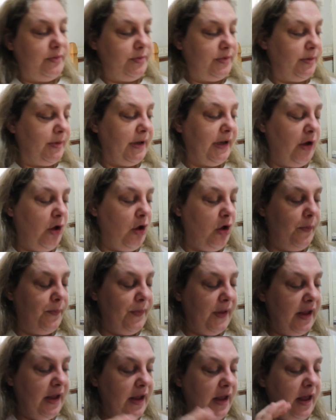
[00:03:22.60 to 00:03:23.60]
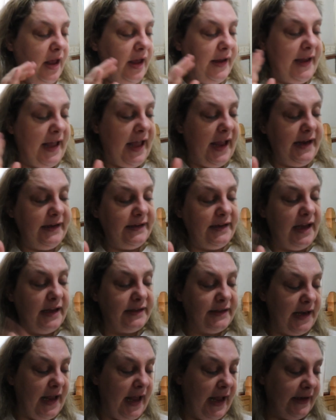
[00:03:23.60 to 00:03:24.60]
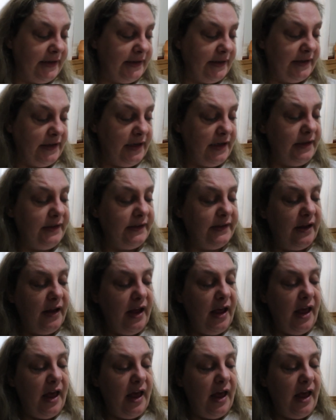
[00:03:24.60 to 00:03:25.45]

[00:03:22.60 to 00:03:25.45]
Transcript: from Something Like It Hot. Kate has an accident